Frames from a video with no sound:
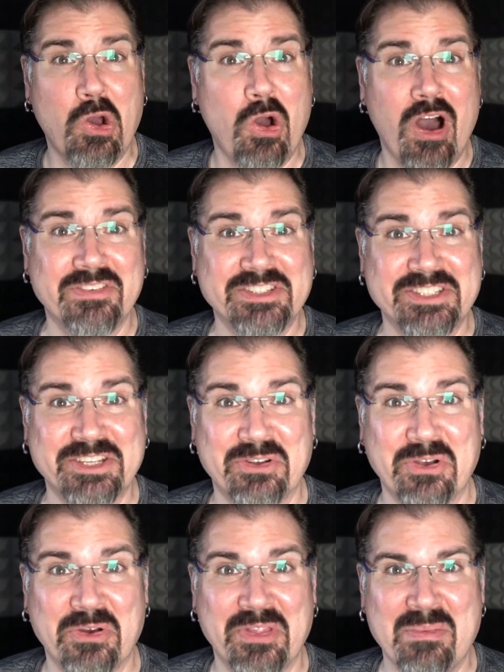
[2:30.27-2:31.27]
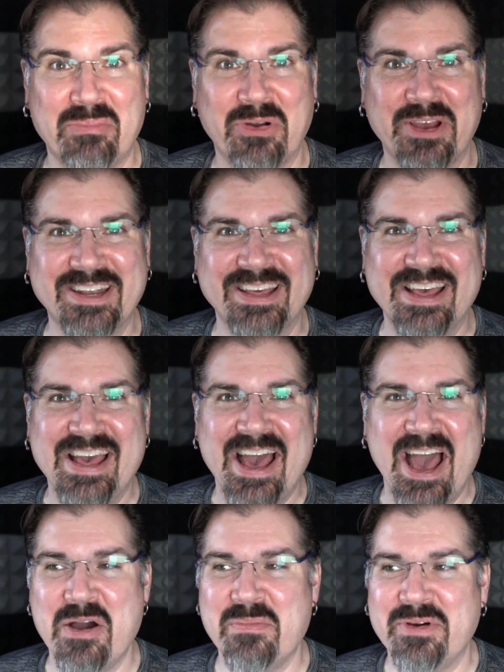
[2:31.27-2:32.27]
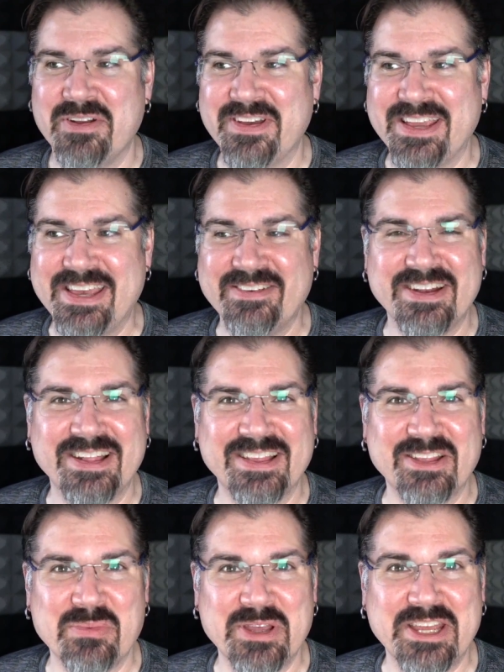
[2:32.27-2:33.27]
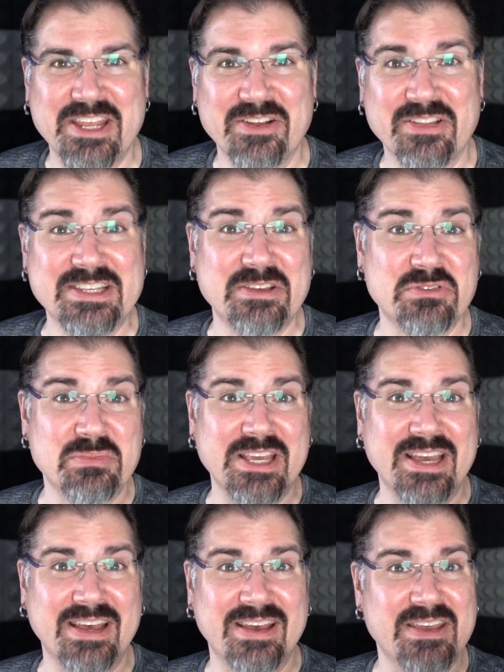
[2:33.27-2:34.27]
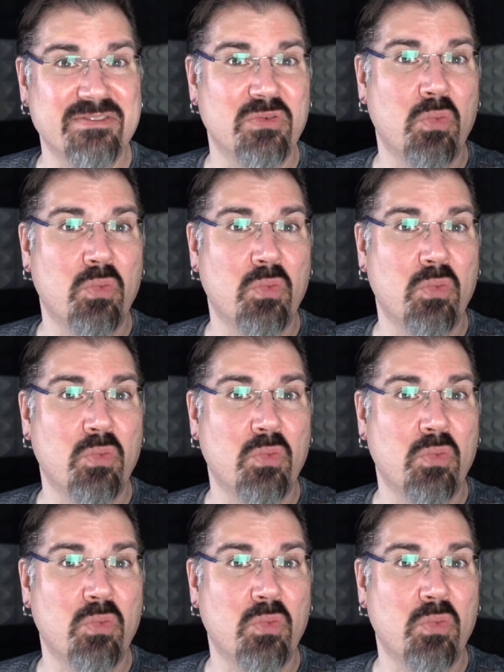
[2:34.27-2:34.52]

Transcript: Obviously, you don't go that bright, but if I give it a little bit here, this gives me even